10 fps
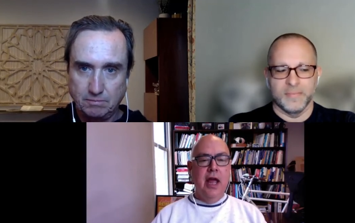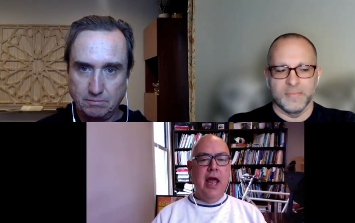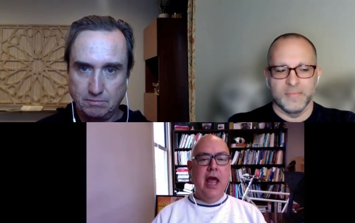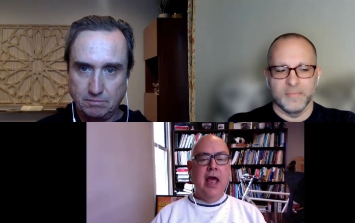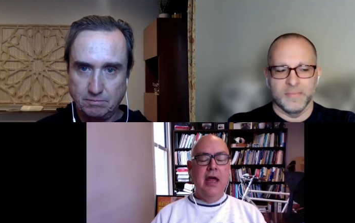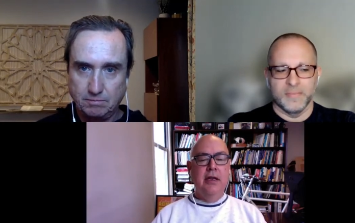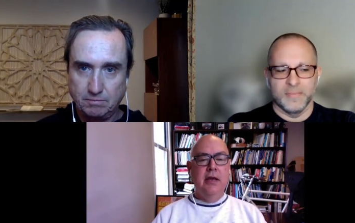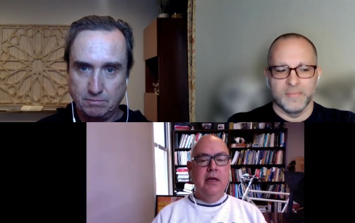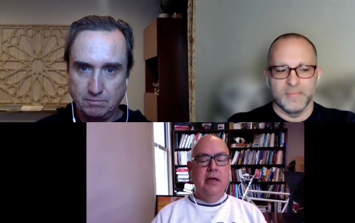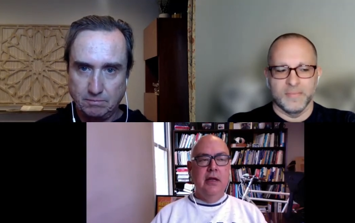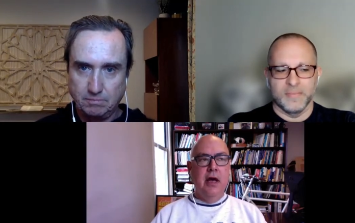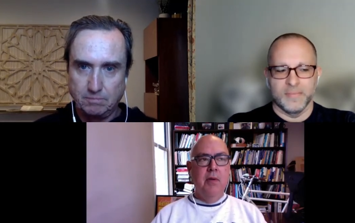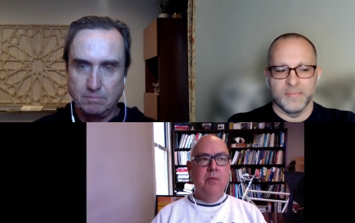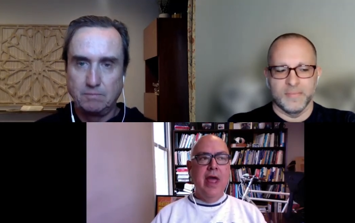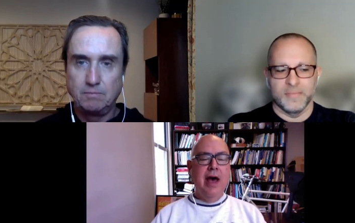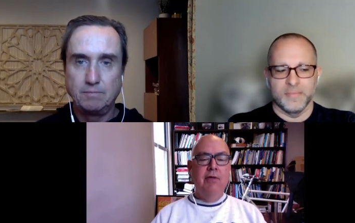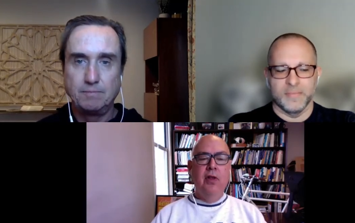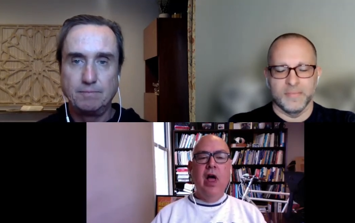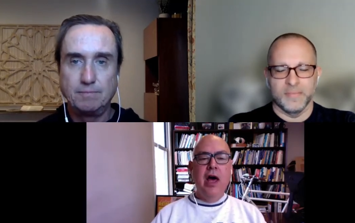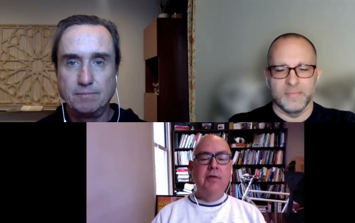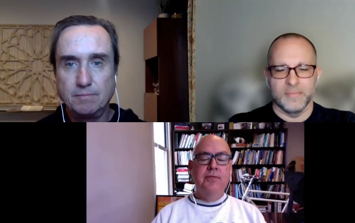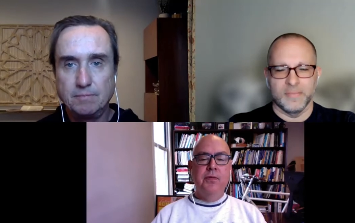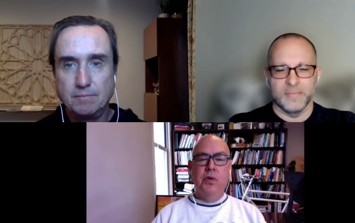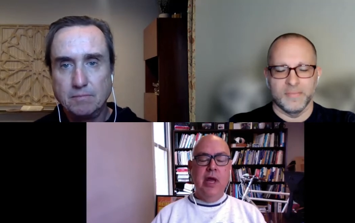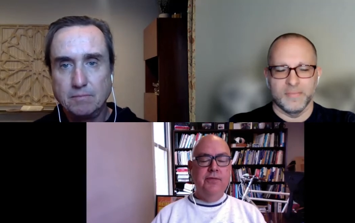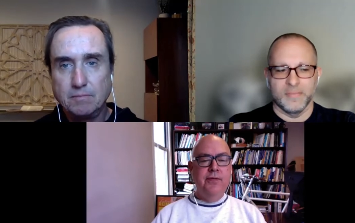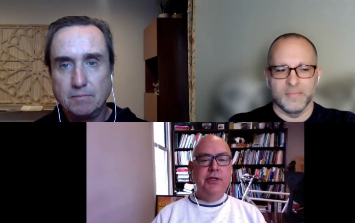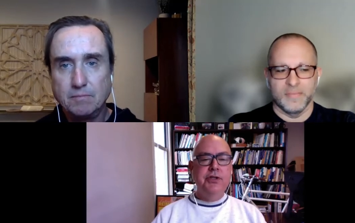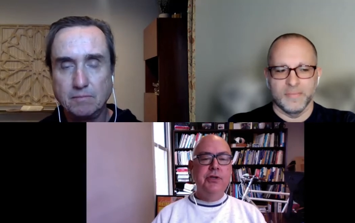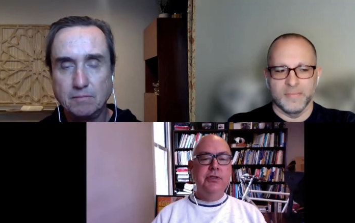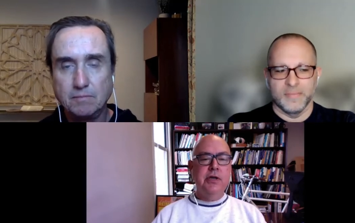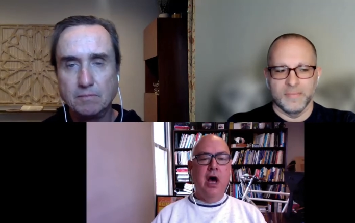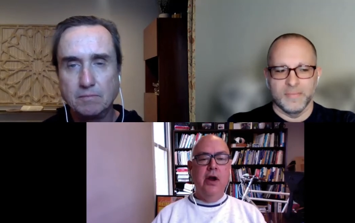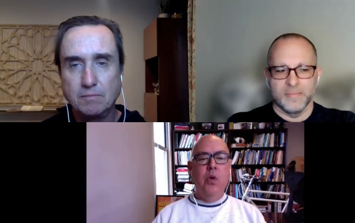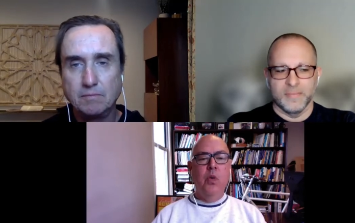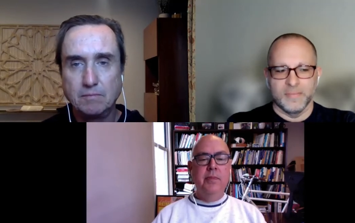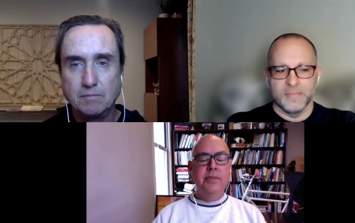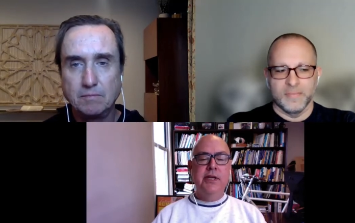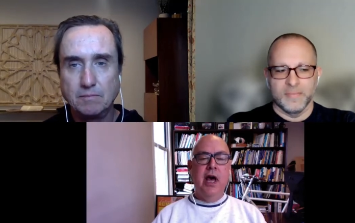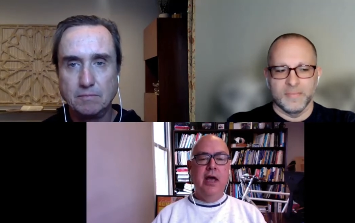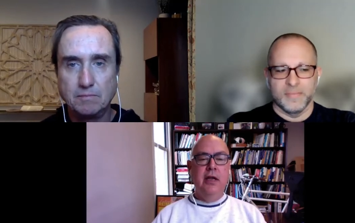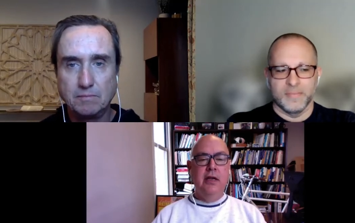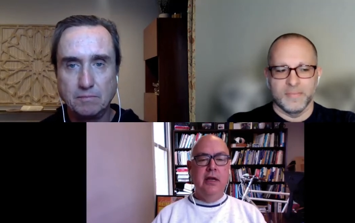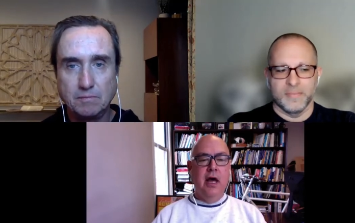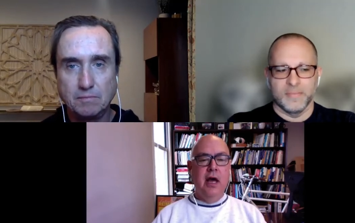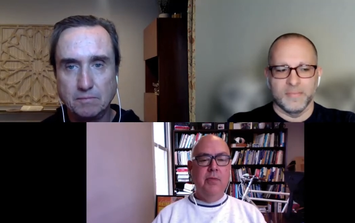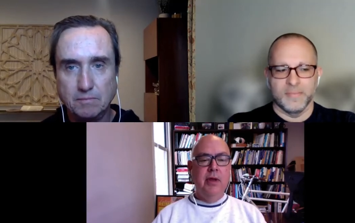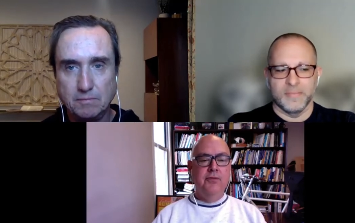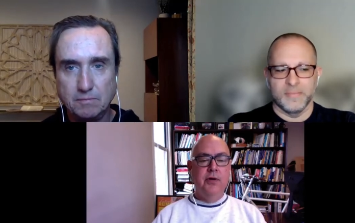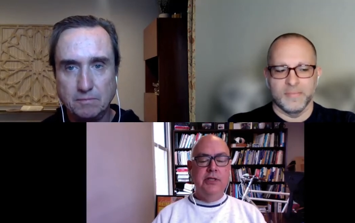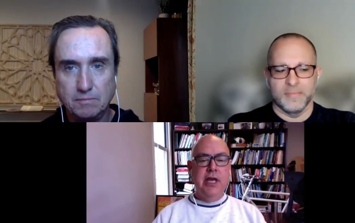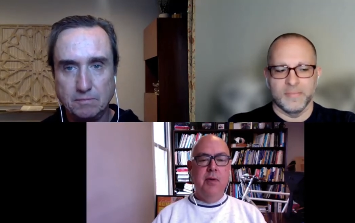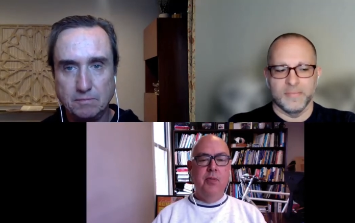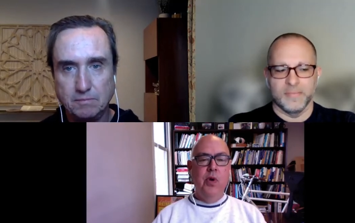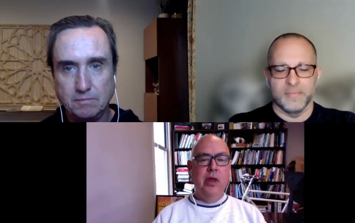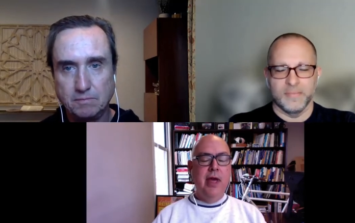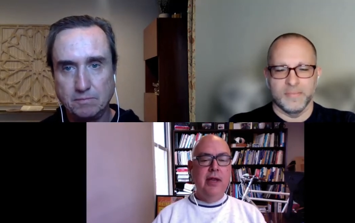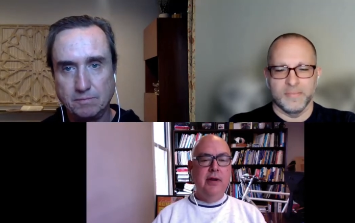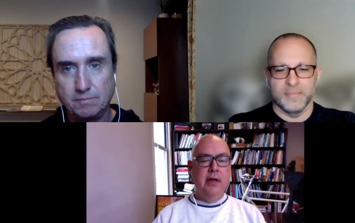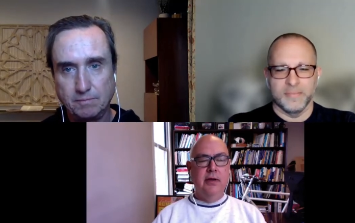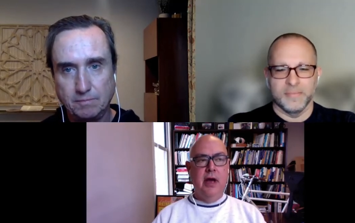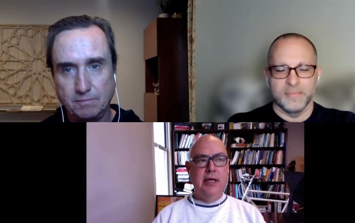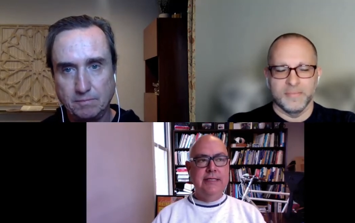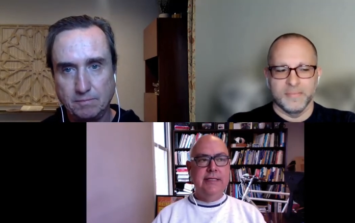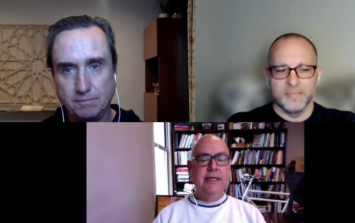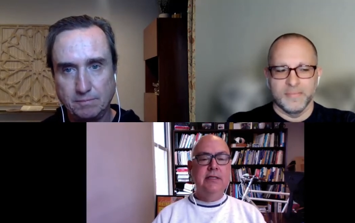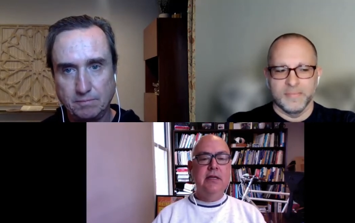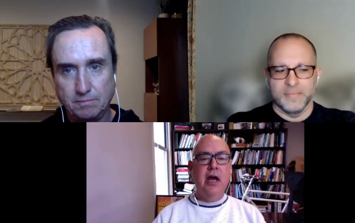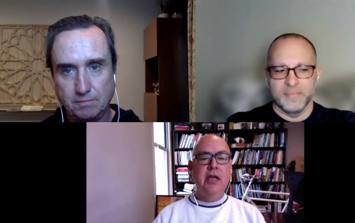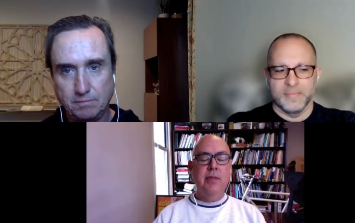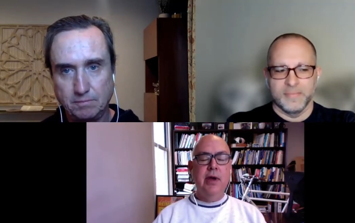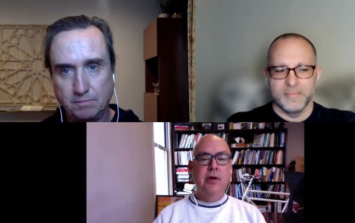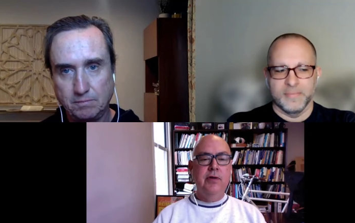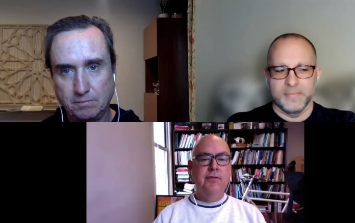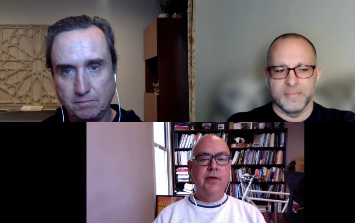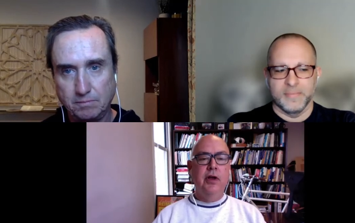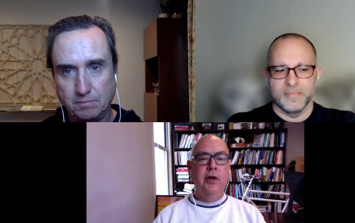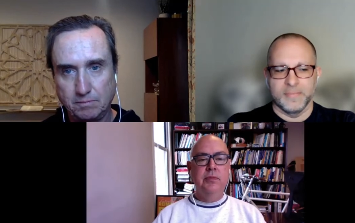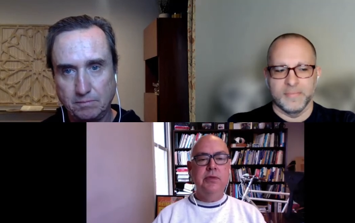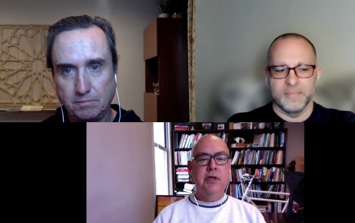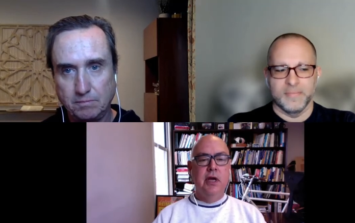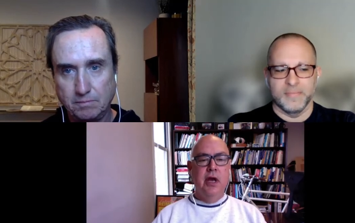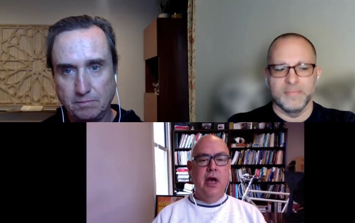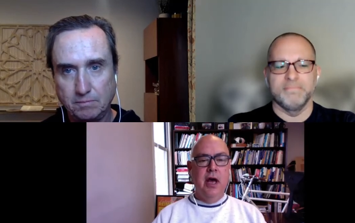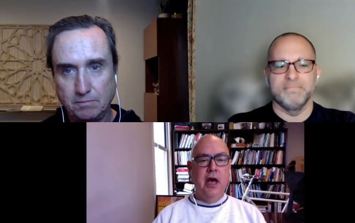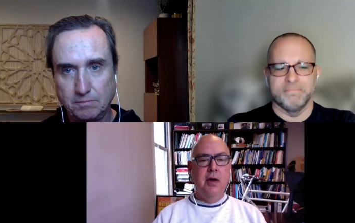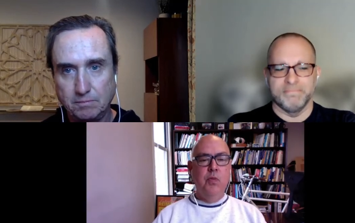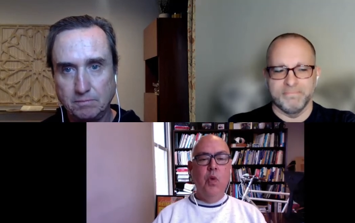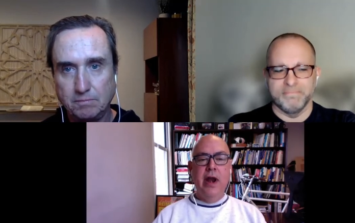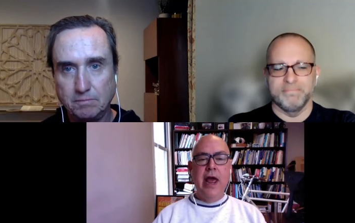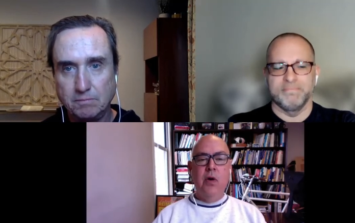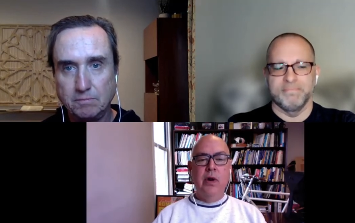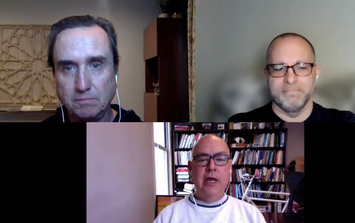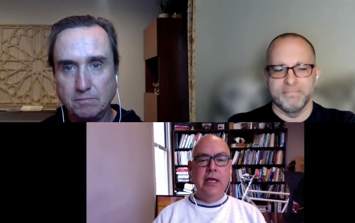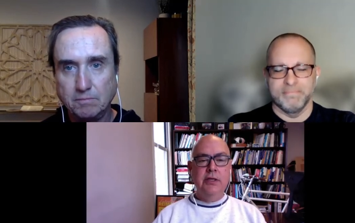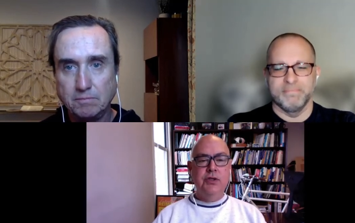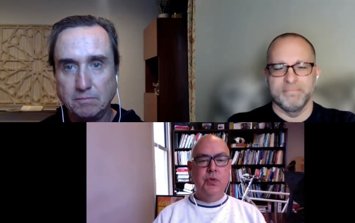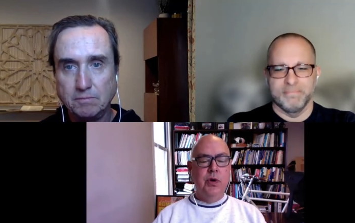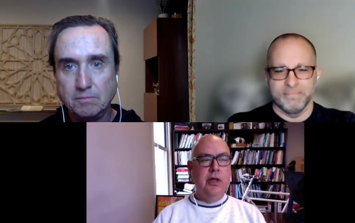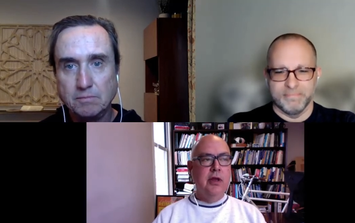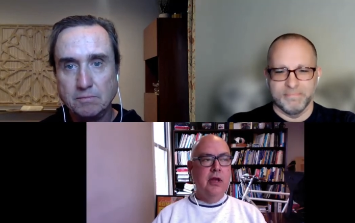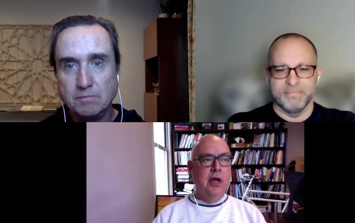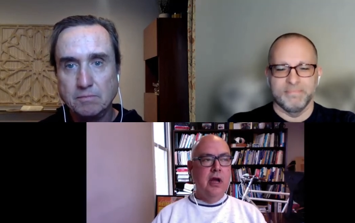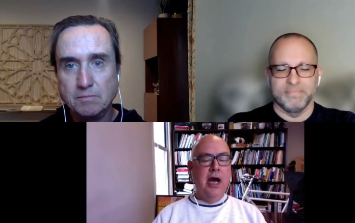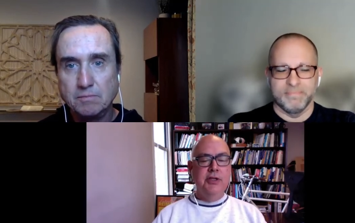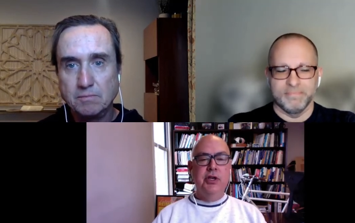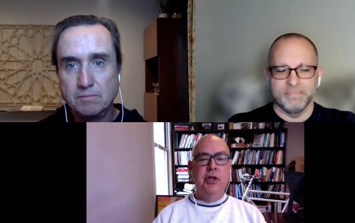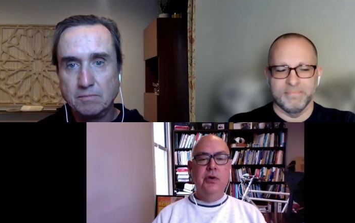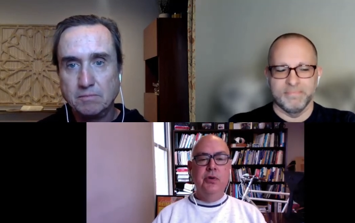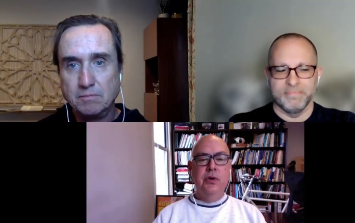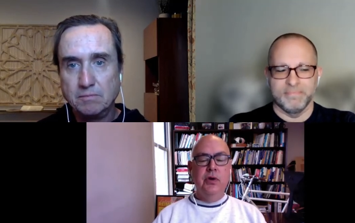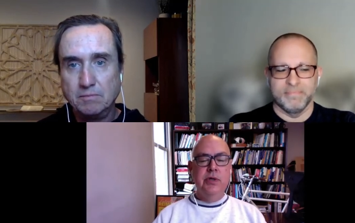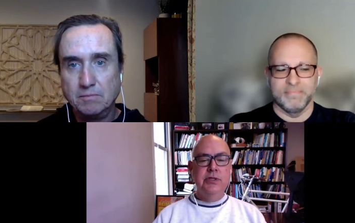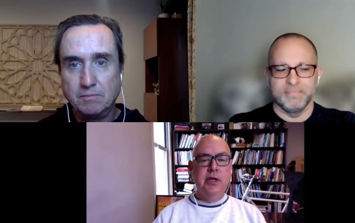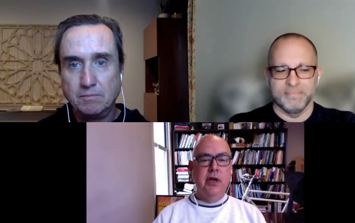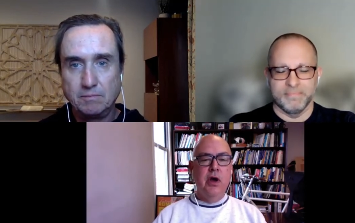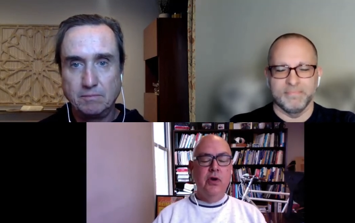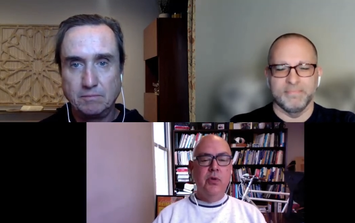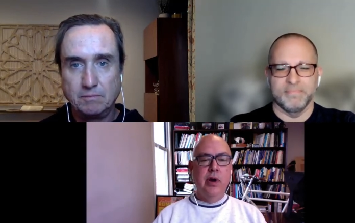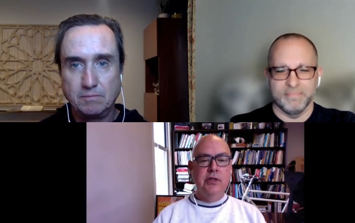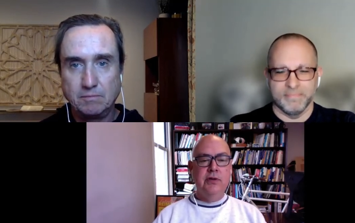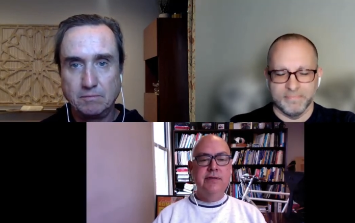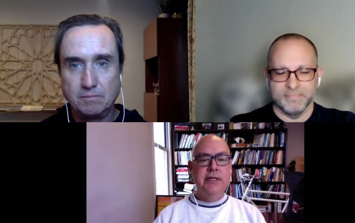Speaker 1: and um, we have a lot of great features on our website. Um, for example, we made uh, six documentary films, um, one hour each, with Kátia Lund, who was the co-director of